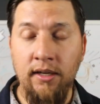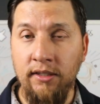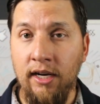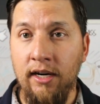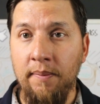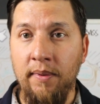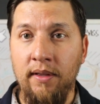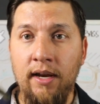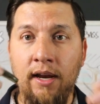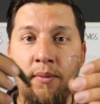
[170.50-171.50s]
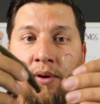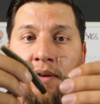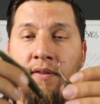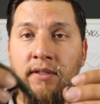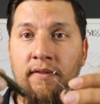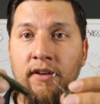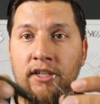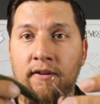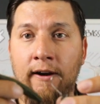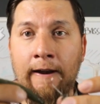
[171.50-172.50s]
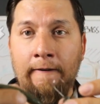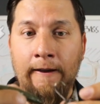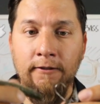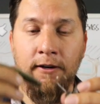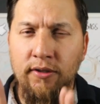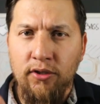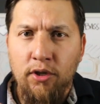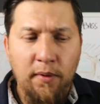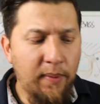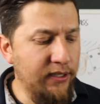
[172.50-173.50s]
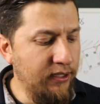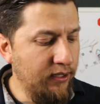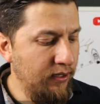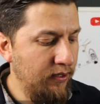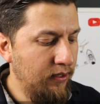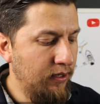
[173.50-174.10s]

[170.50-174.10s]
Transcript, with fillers: set it up like I would if I was gonna fish it right now. Okay, so, so it's super basic.